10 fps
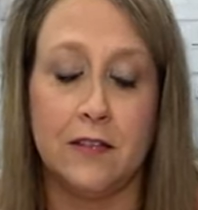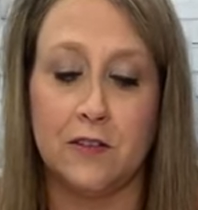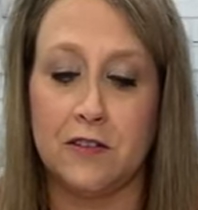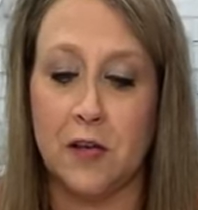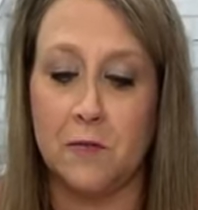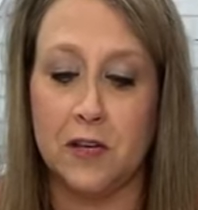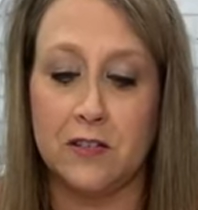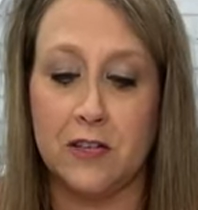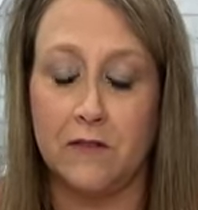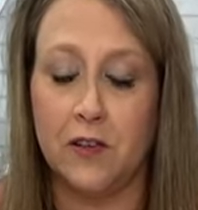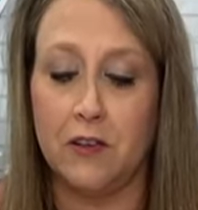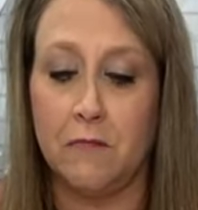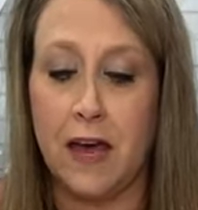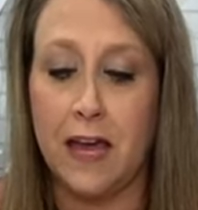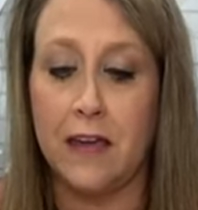there's so much stuff you can
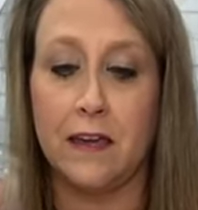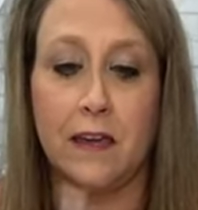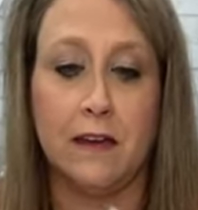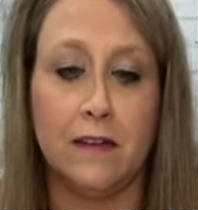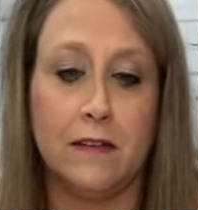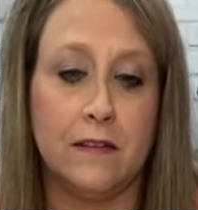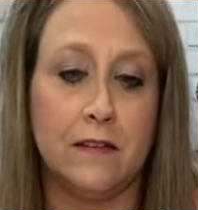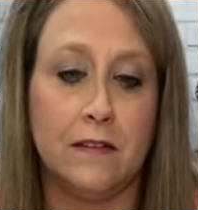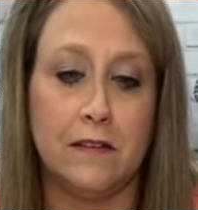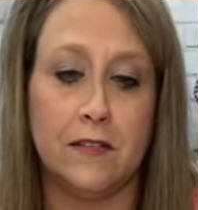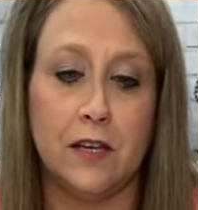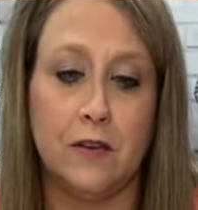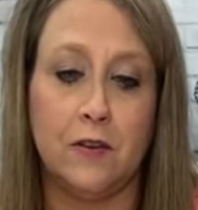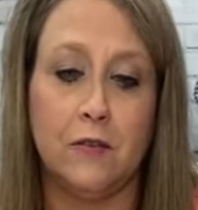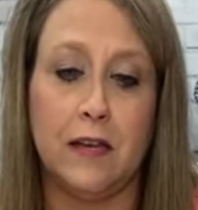make and
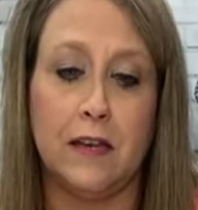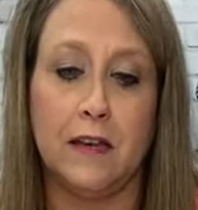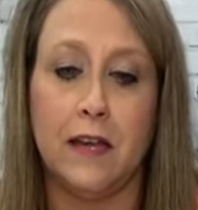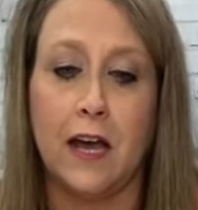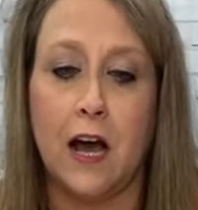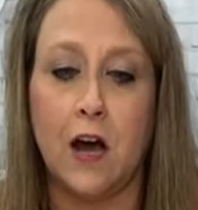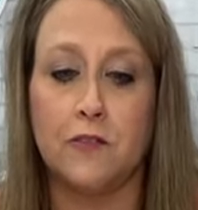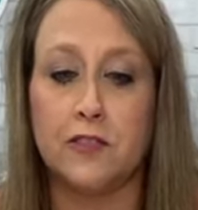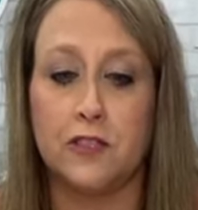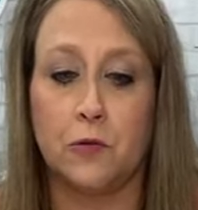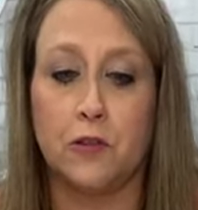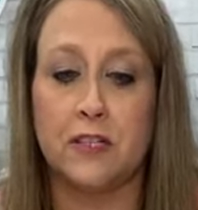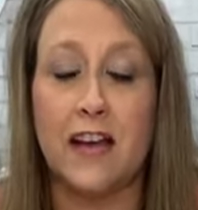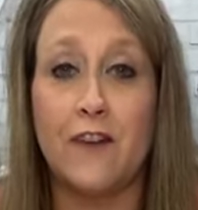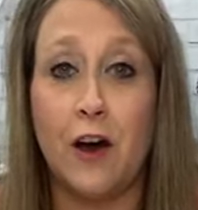do and all the
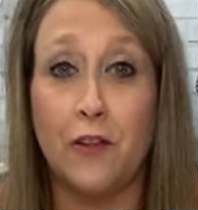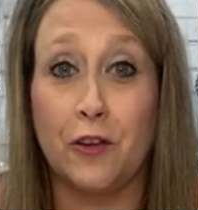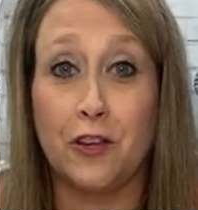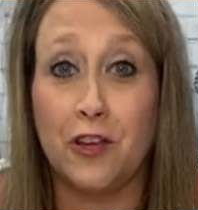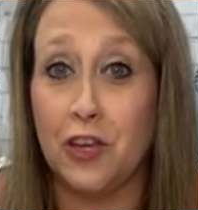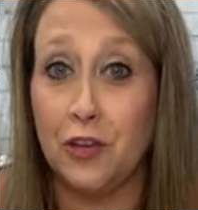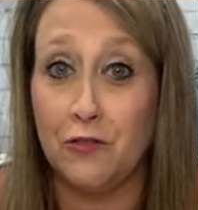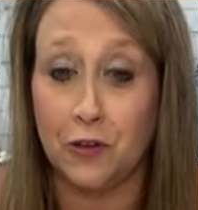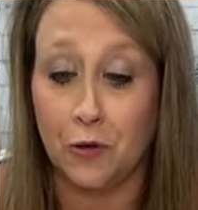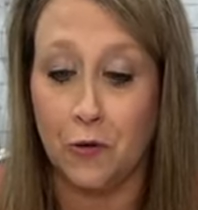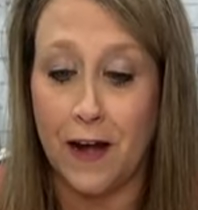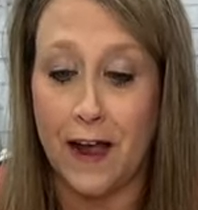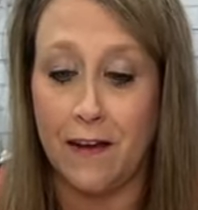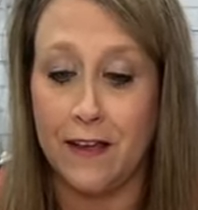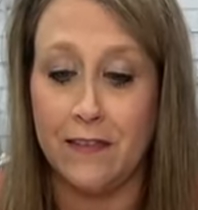stores have all the cute decor
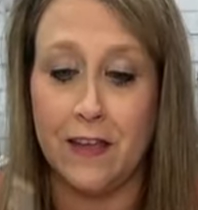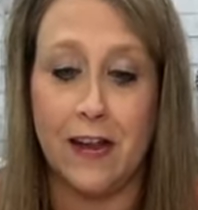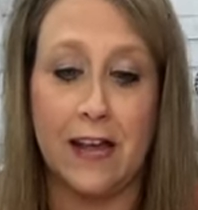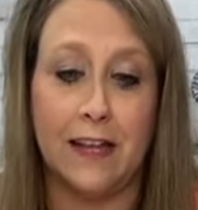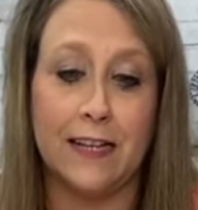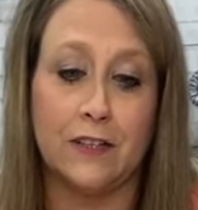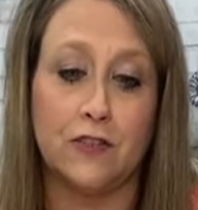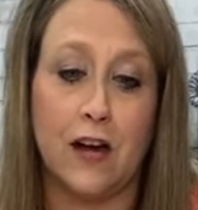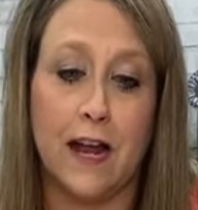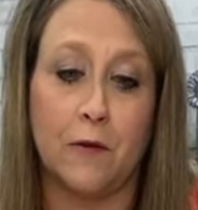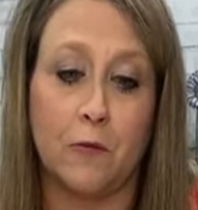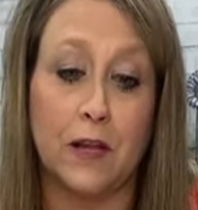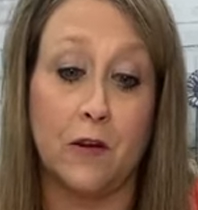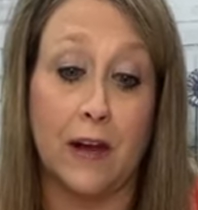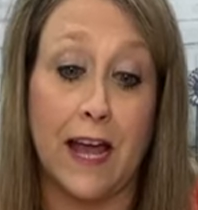out and then I like to try to
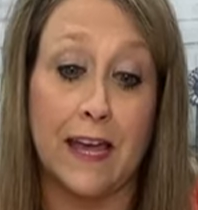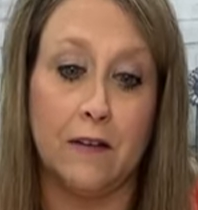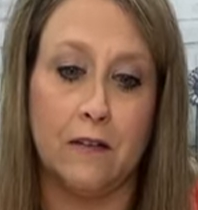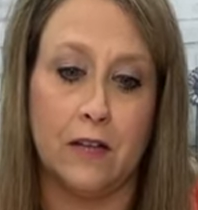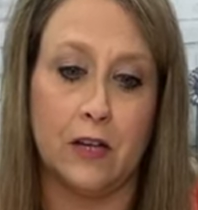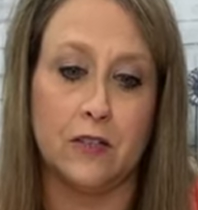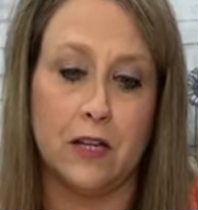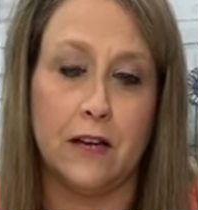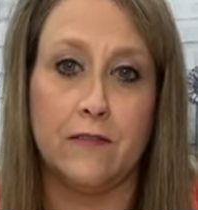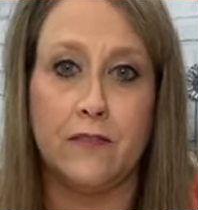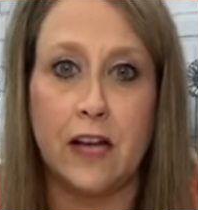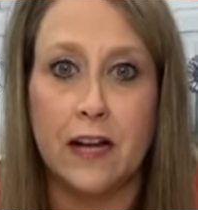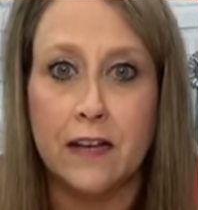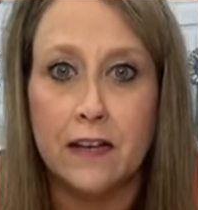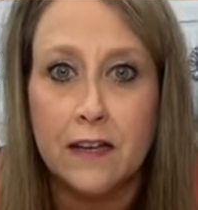recreate their stuff,
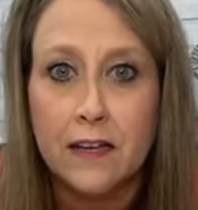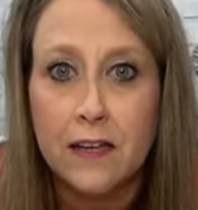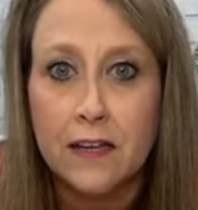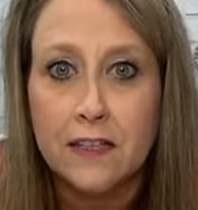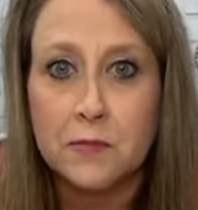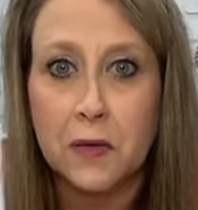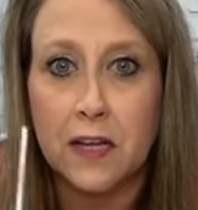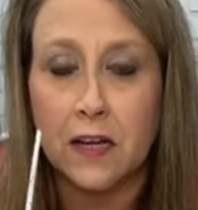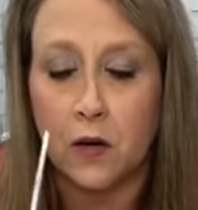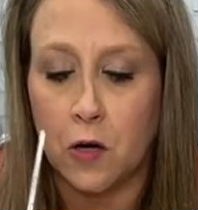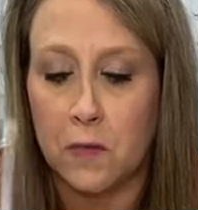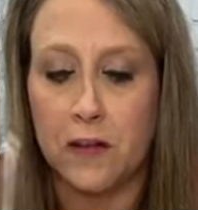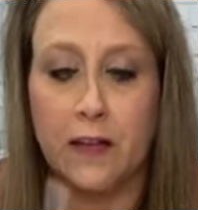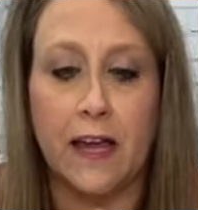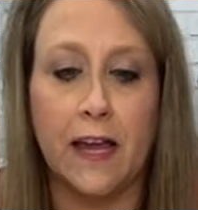not spending an arm and
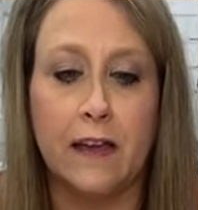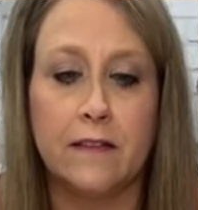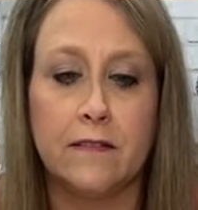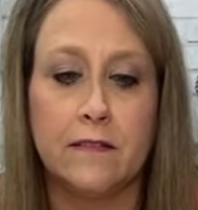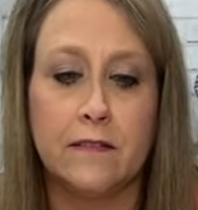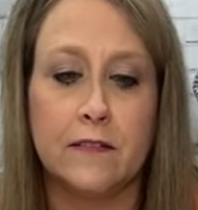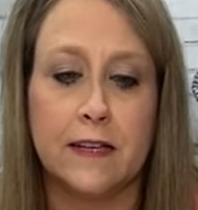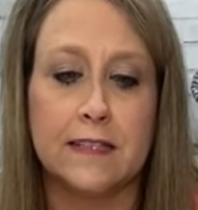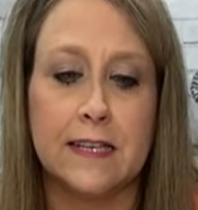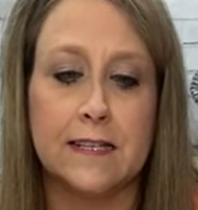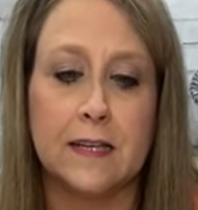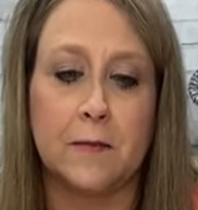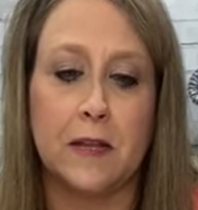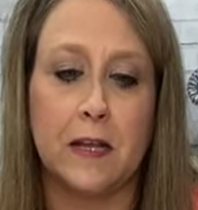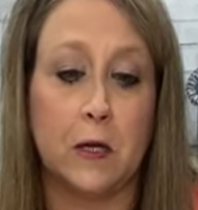a leg. So I see
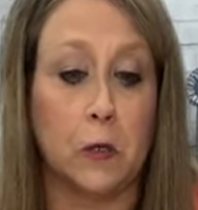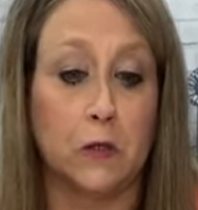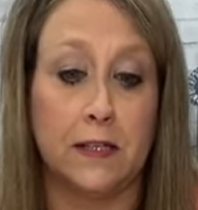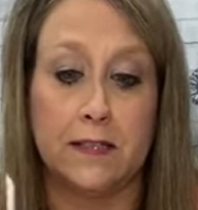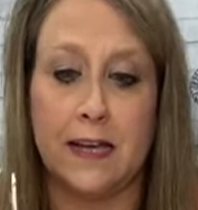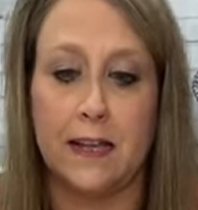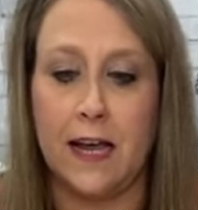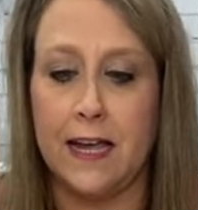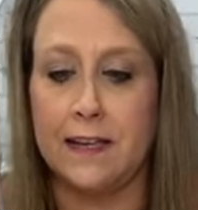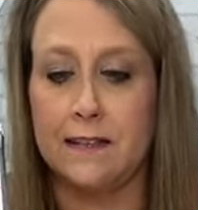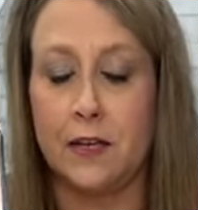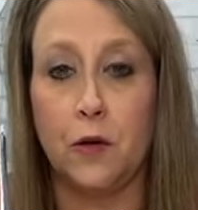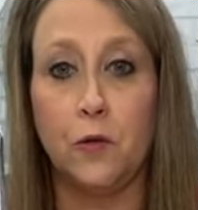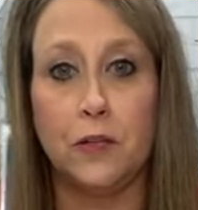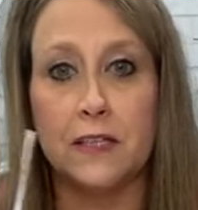something at Kirkland's I like. It's like,
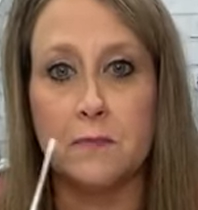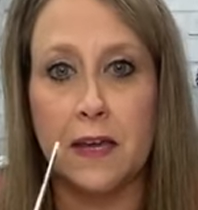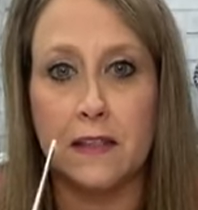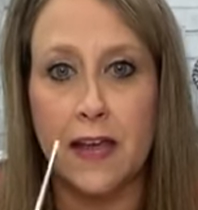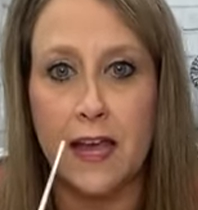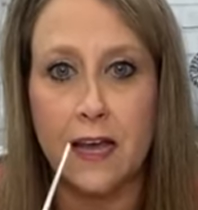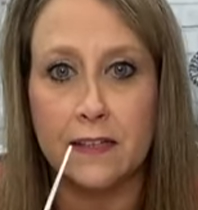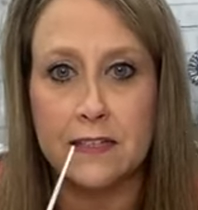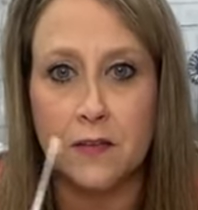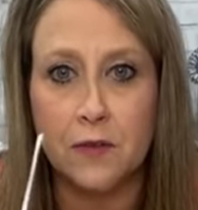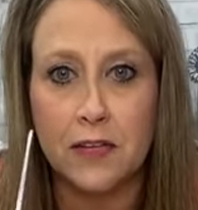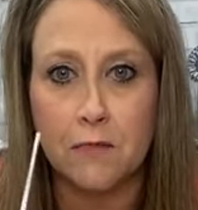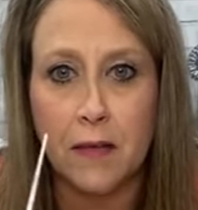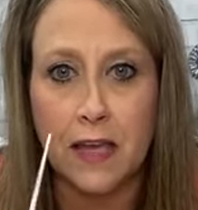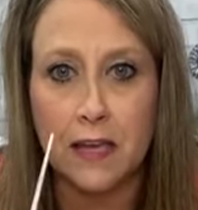oh, let's make that. Let's see if we
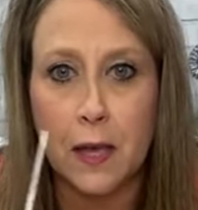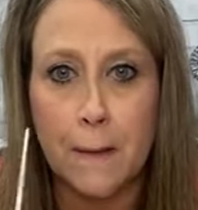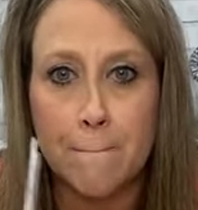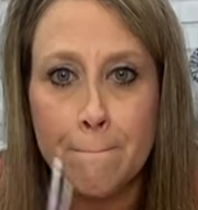can make it.